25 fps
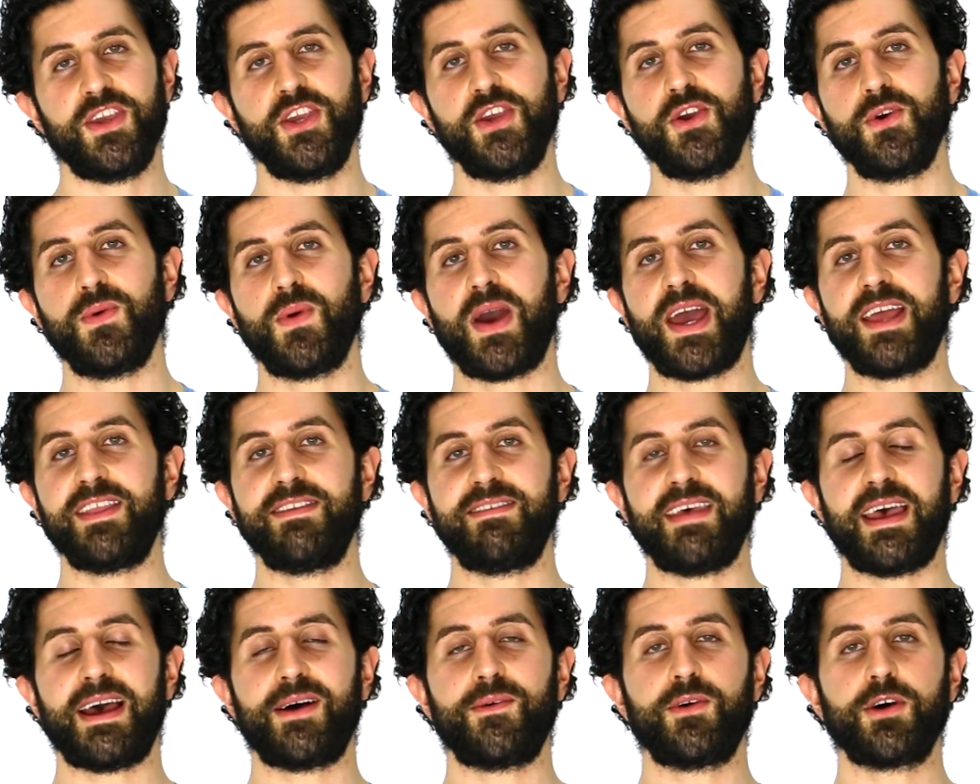you
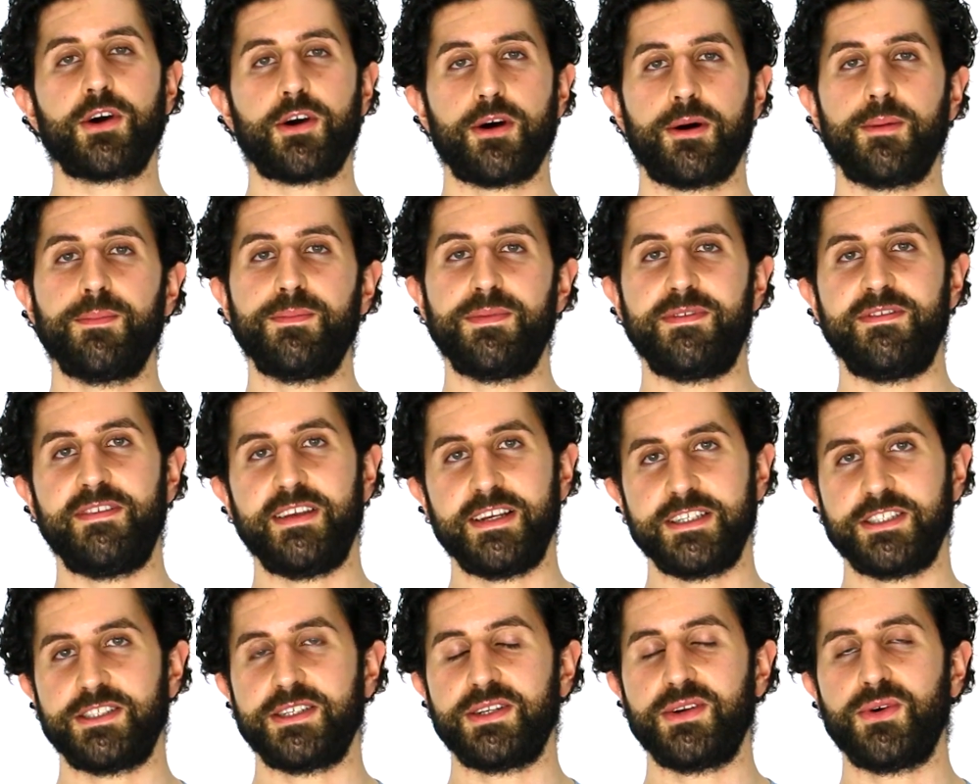enter our
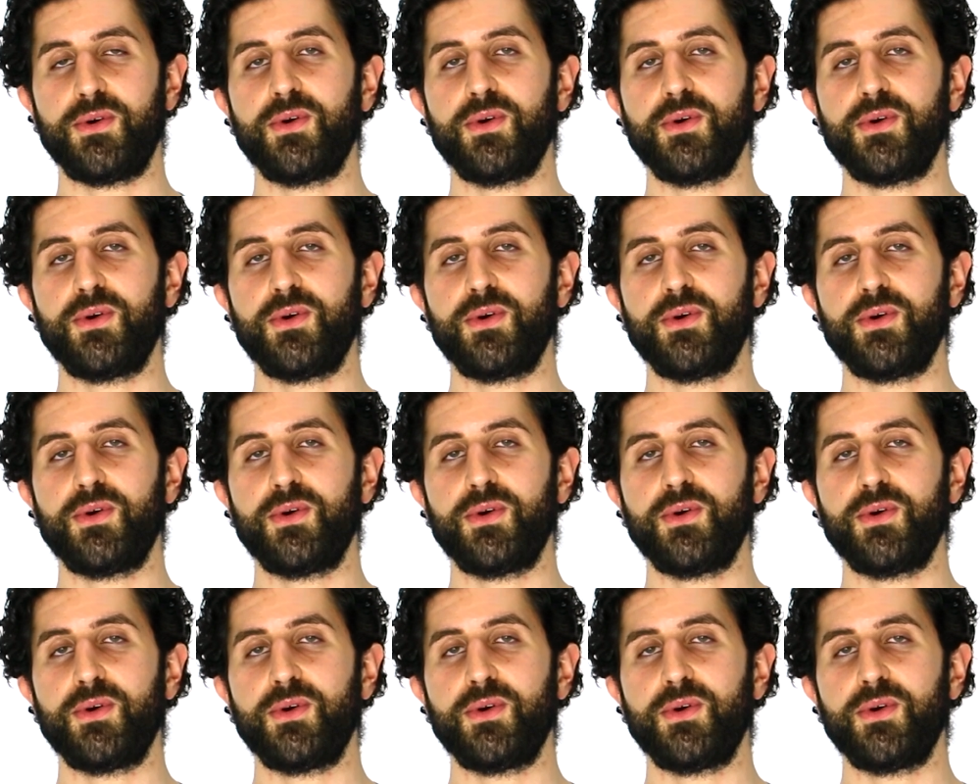competition.